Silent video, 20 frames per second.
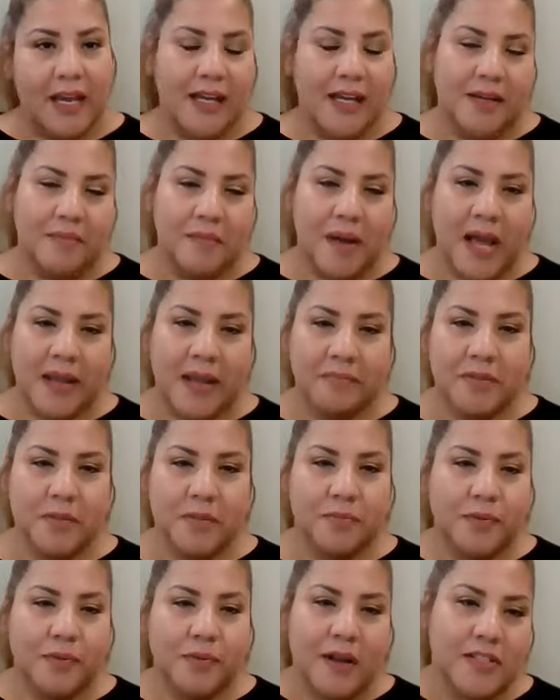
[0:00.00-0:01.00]
I'm
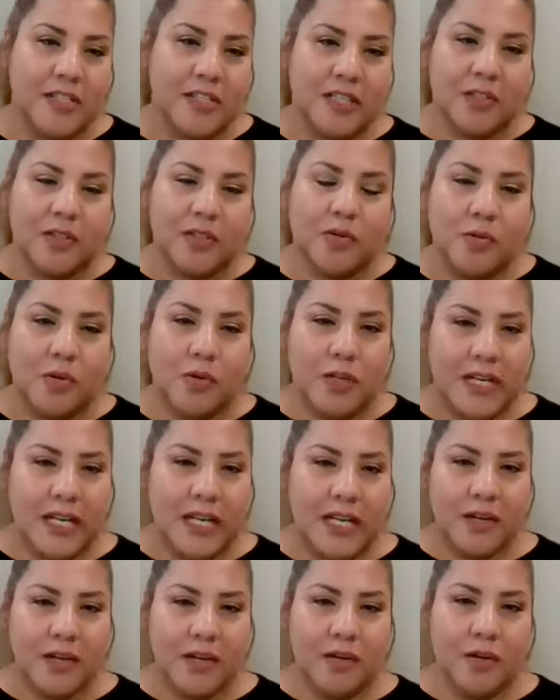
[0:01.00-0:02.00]
the project
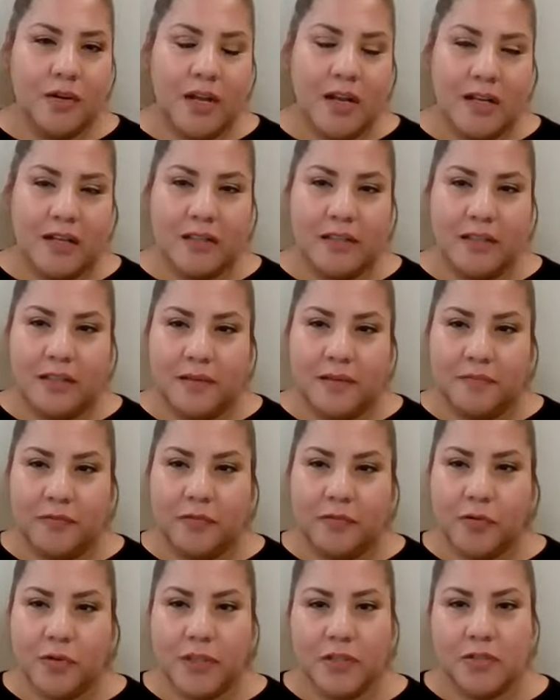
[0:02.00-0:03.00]
coordinator
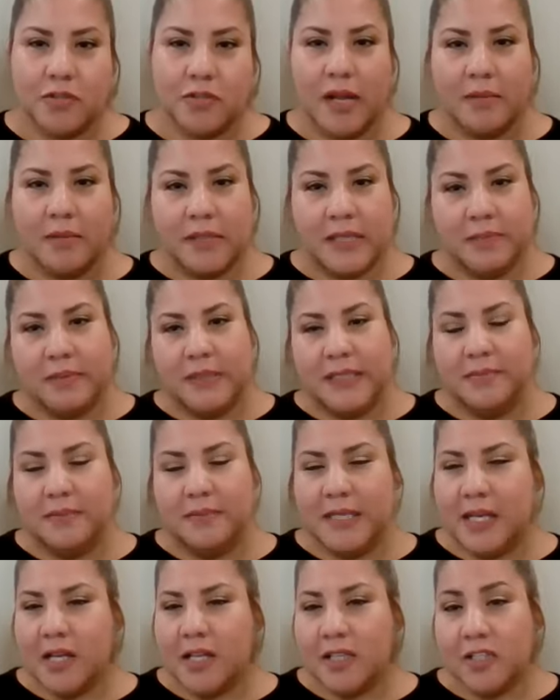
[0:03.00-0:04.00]
for the Tribal
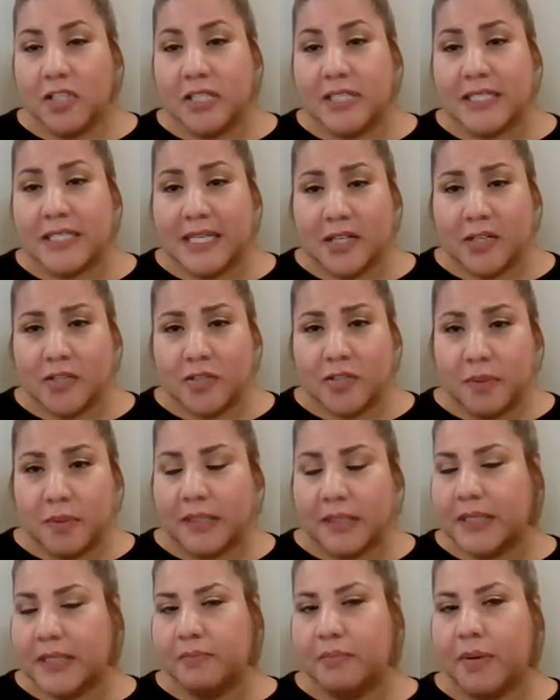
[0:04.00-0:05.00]
Epidemiology Center's
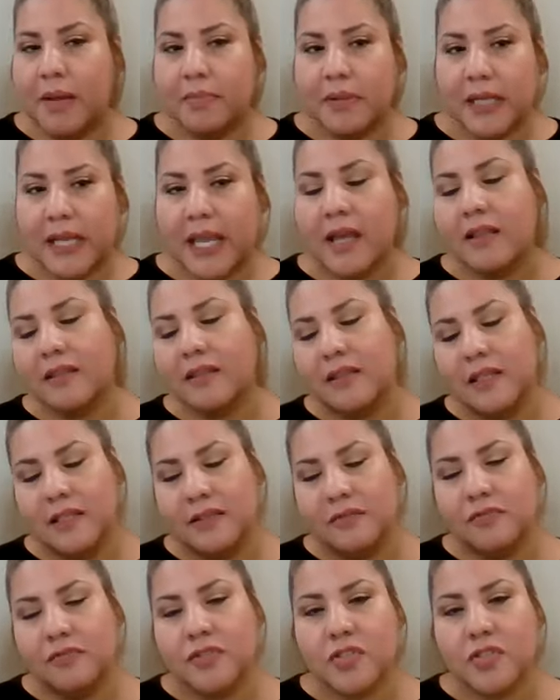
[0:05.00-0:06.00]
Building Public Health
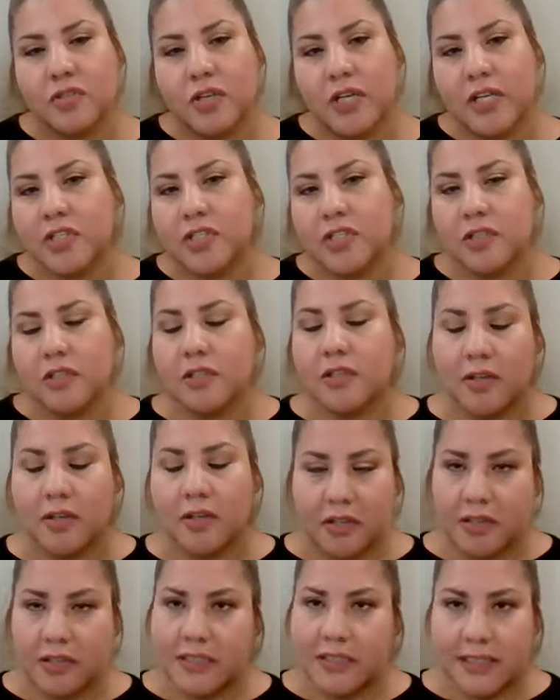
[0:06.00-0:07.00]
Infrastructure,
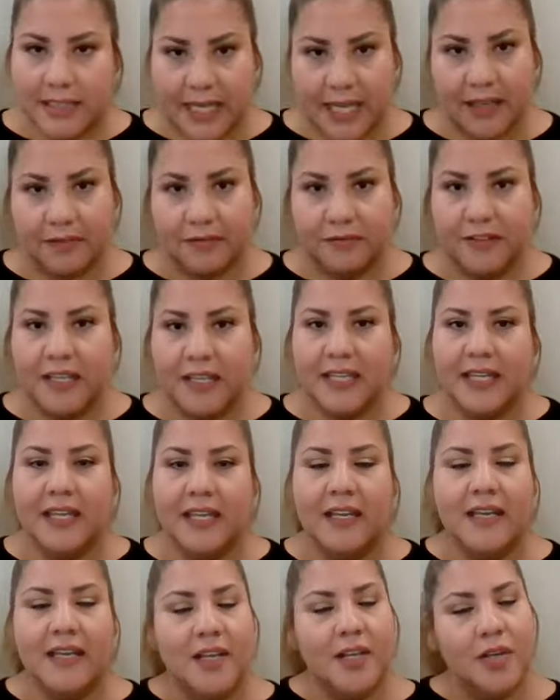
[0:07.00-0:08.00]
or TechFeed,
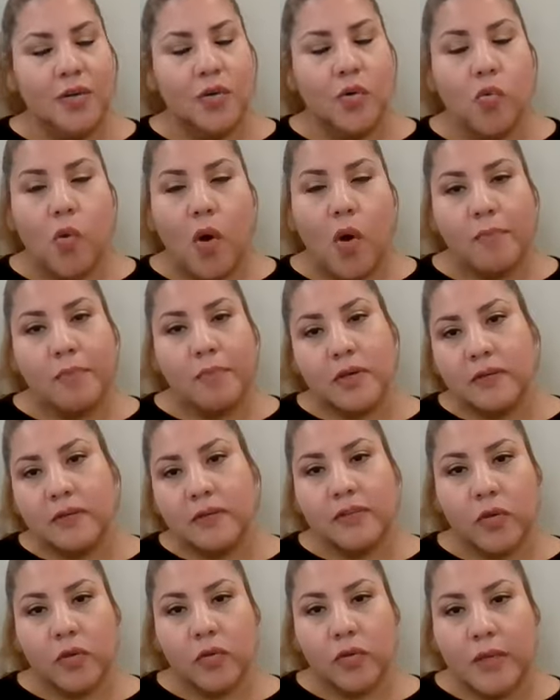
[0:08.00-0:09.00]

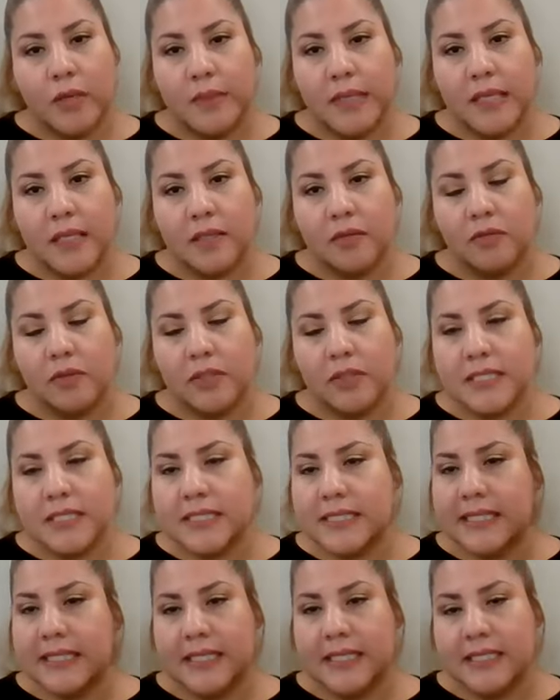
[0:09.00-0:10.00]
cooperative agreement with the
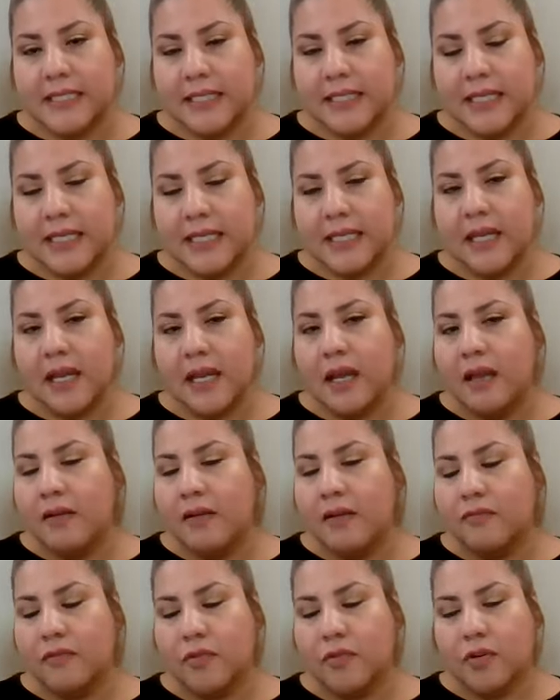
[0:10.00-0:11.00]
CDC,
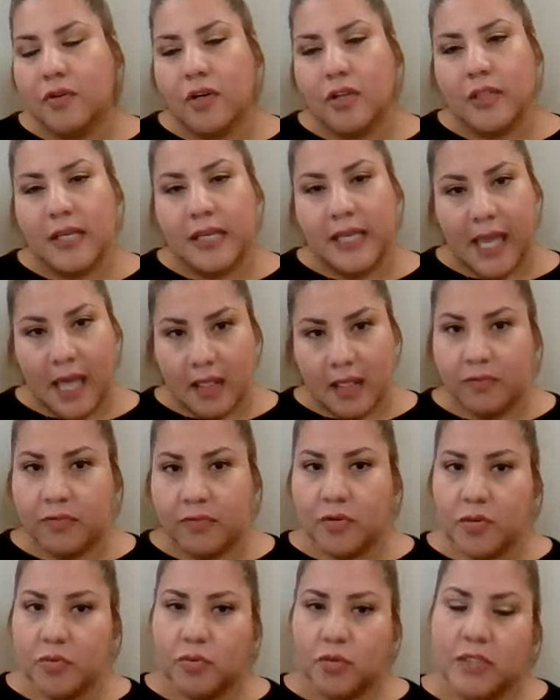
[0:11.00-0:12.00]
or the
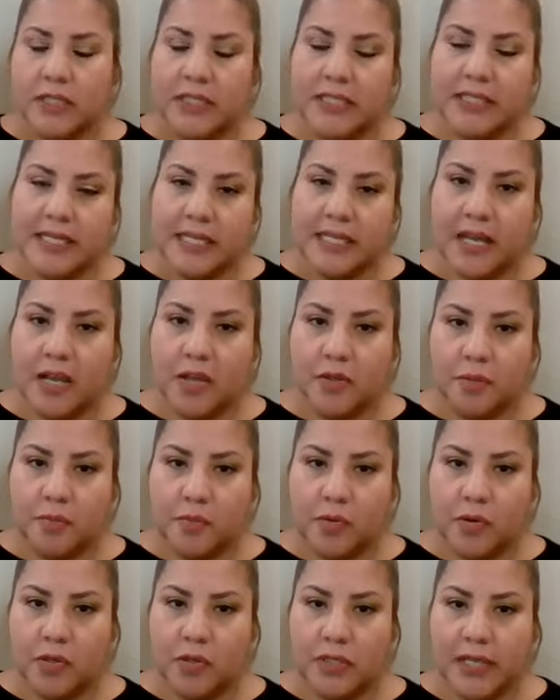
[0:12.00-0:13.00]
California Rural Indian Health
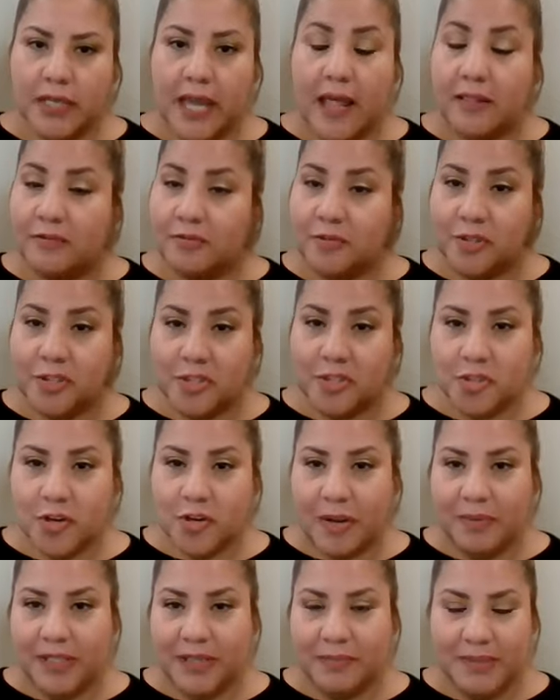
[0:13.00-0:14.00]
Board, California
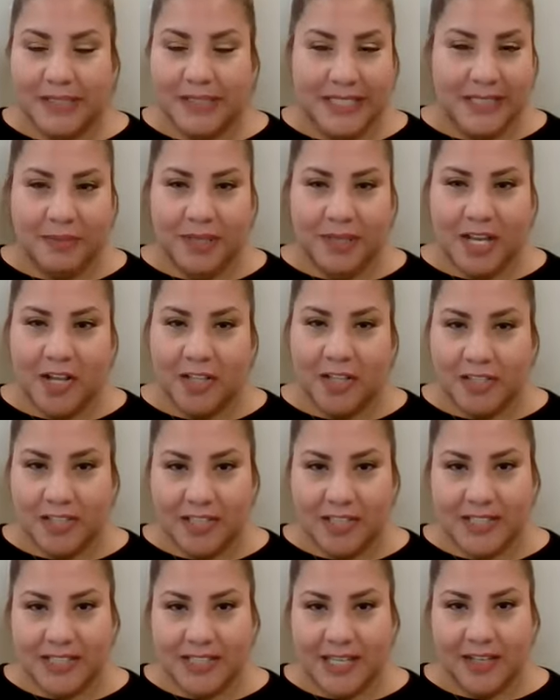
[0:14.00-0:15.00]
Tribal
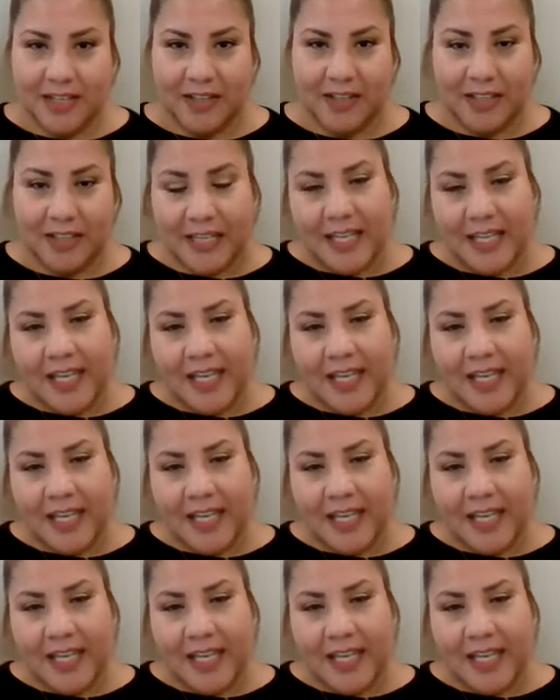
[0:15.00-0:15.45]
Epidemiology Center.